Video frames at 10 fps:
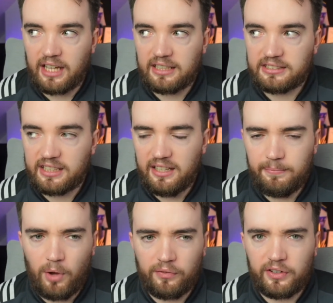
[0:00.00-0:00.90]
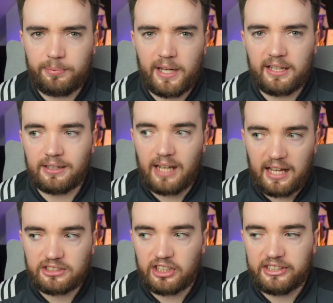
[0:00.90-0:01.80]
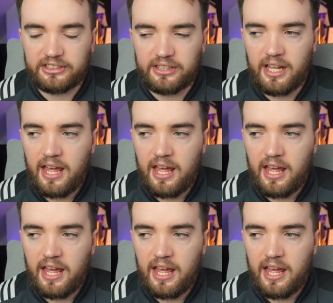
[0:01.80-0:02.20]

I seen Moffi playing last season.